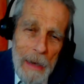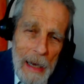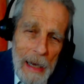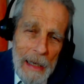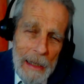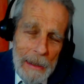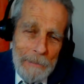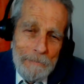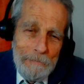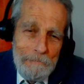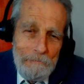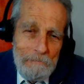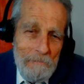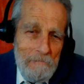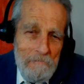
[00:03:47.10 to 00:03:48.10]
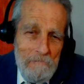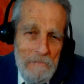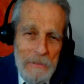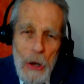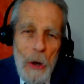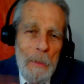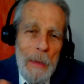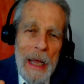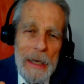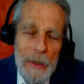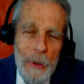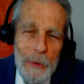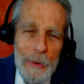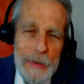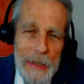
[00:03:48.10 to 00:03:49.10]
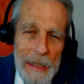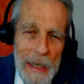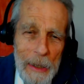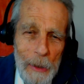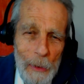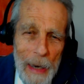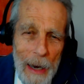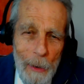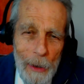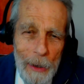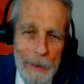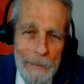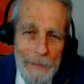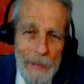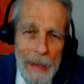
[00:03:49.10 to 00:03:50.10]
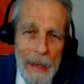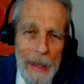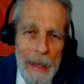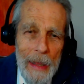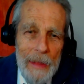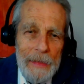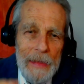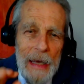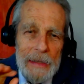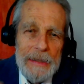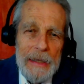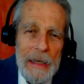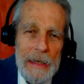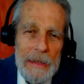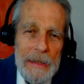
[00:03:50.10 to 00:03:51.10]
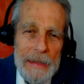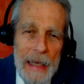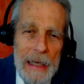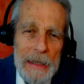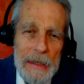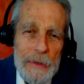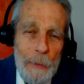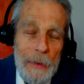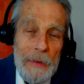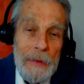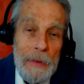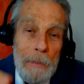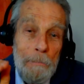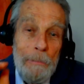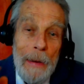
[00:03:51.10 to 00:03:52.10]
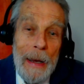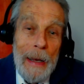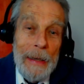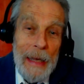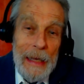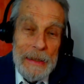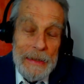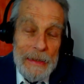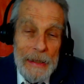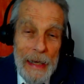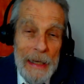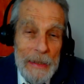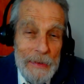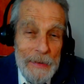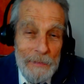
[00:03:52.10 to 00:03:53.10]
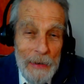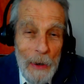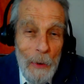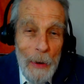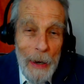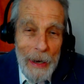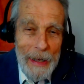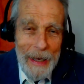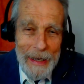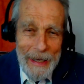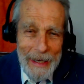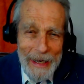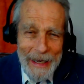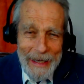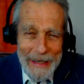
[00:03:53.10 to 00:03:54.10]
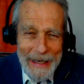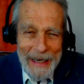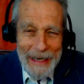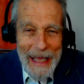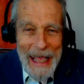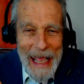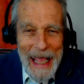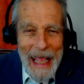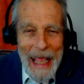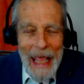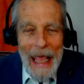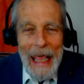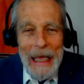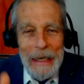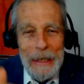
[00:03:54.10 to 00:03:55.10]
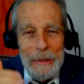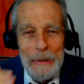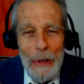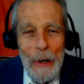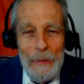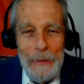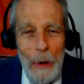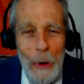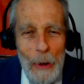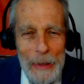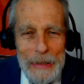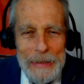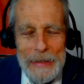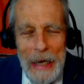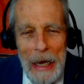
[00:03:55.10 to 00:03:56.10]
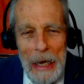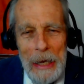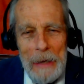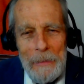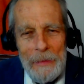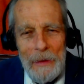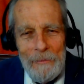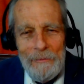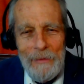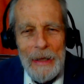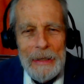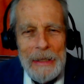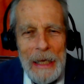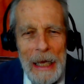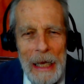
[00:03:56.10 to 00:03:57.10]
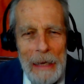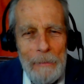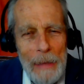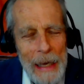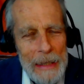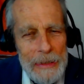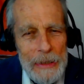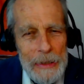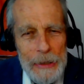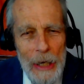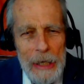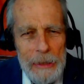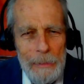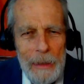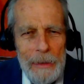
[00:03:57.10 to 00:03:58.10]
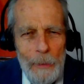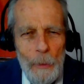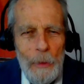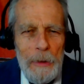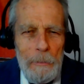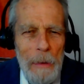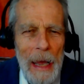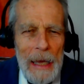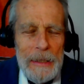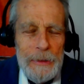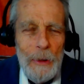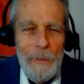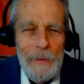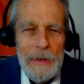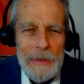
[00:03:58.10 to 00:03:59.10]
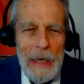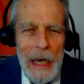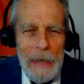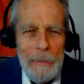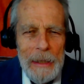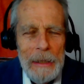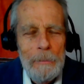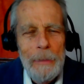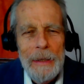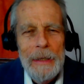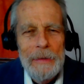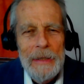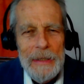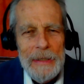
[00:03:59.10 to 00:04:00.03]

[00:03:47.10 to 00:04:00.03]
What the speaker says: no man knows the day or hour, that sentence ends with, but as the days of Noah. And in Noah's time, the flood came as a judgment with Passover timing, but in the